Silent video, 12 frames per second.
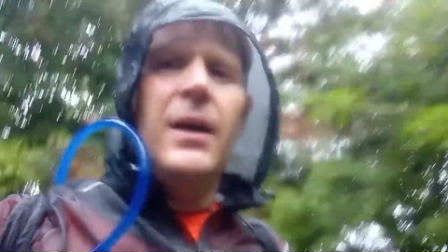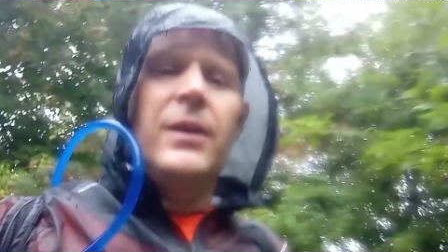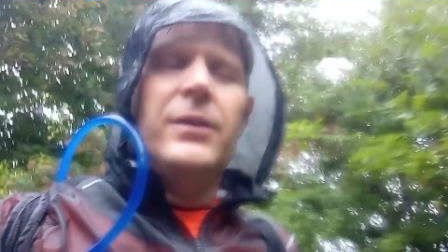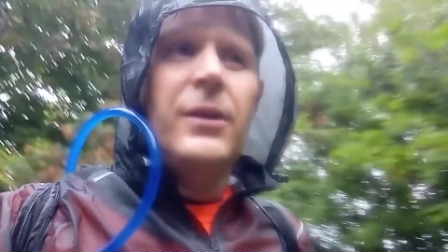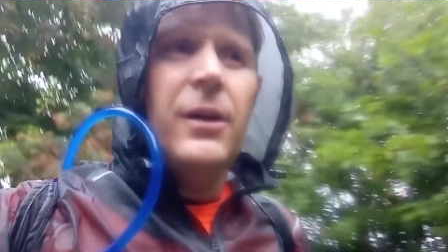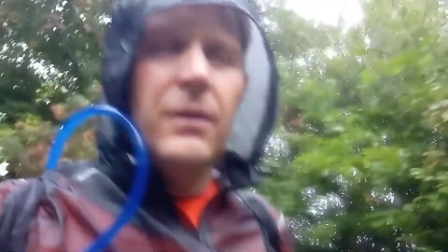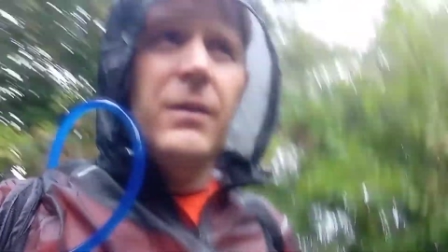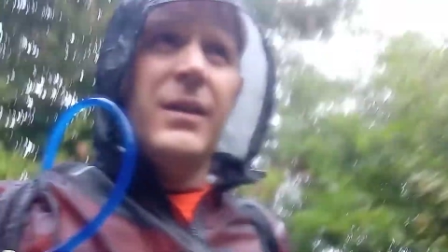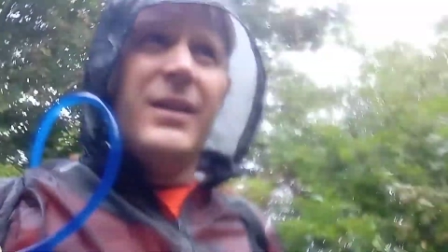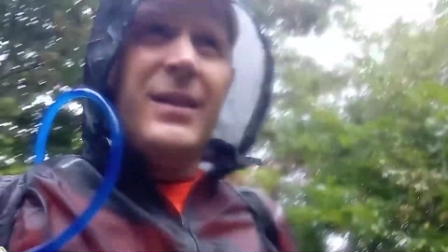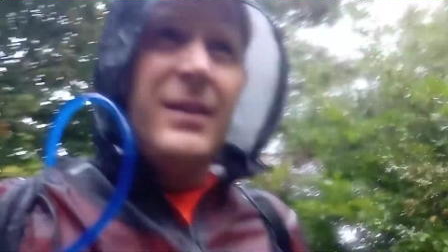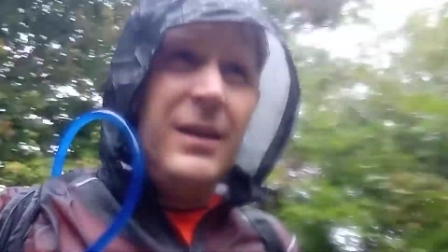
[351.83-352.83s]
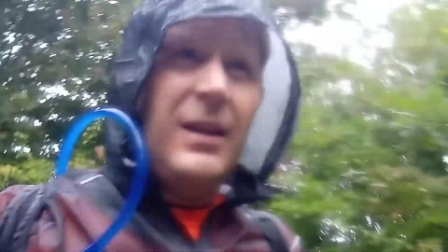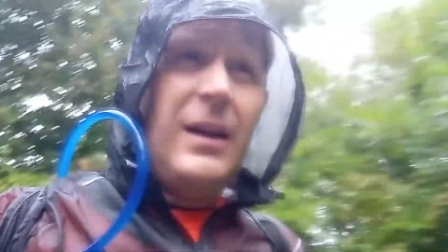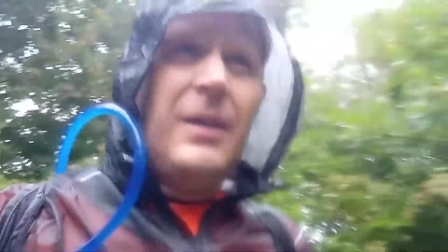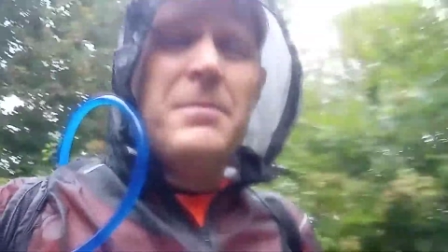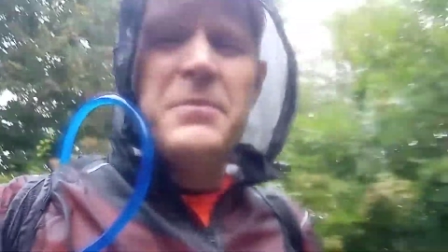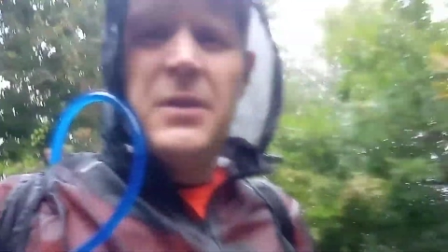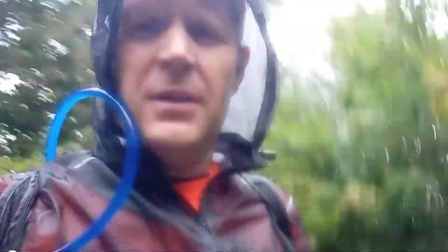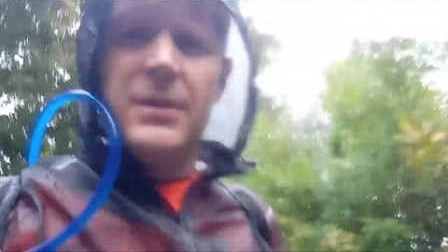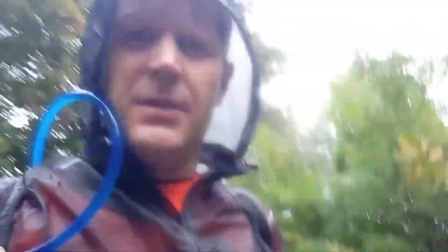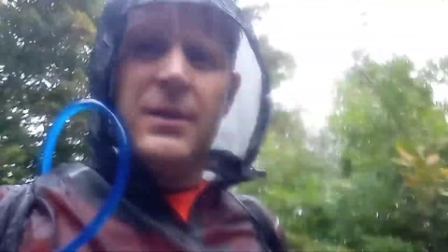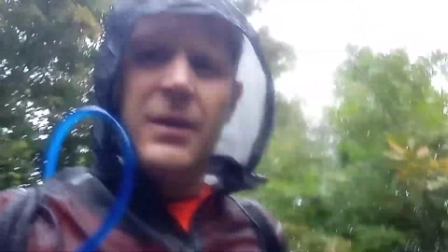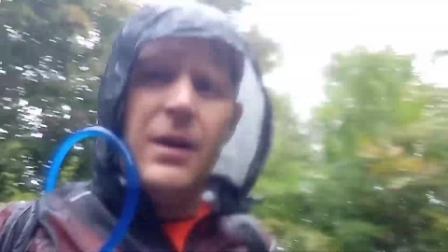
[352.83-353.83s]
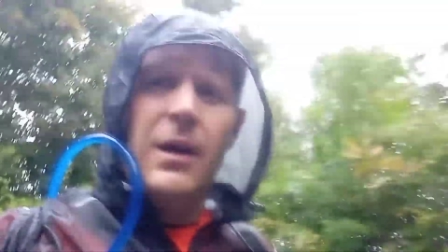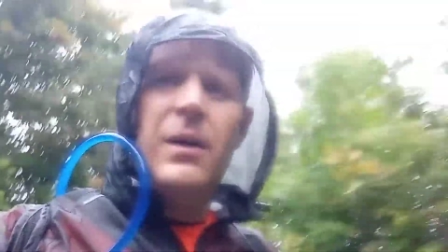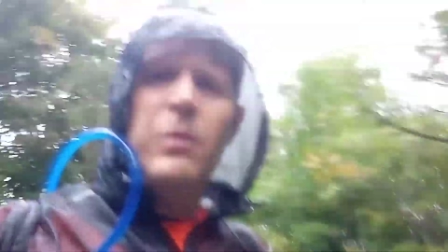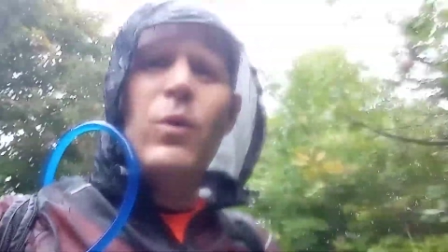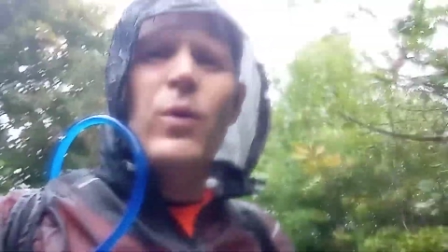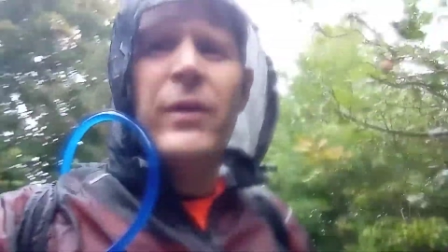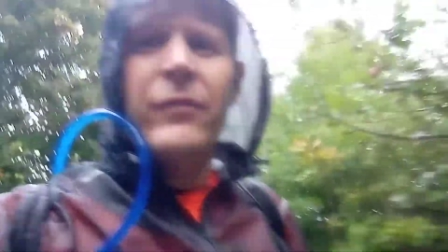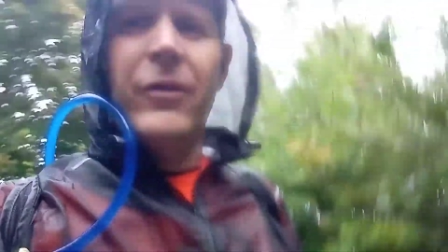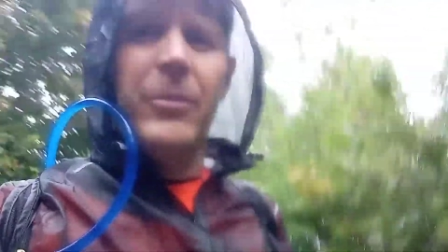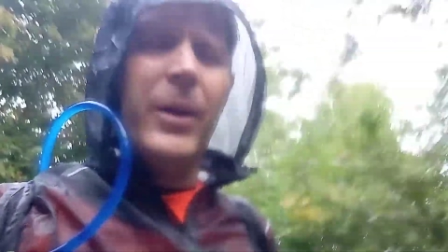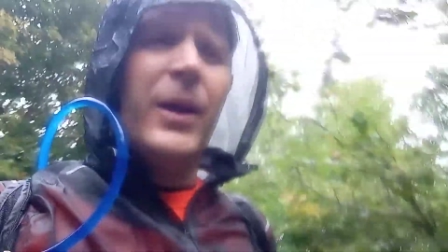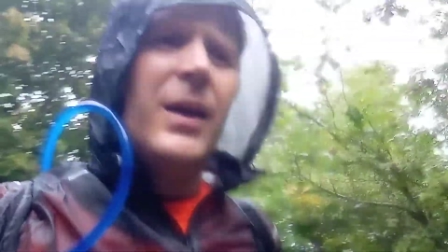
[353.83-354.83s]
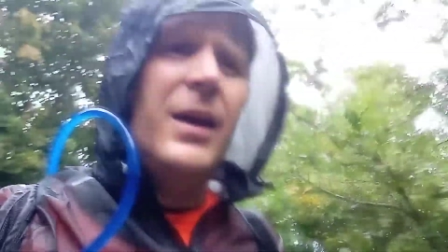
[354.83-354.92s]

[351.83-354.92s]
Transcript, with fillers: so I'm just uh, walking for a bit.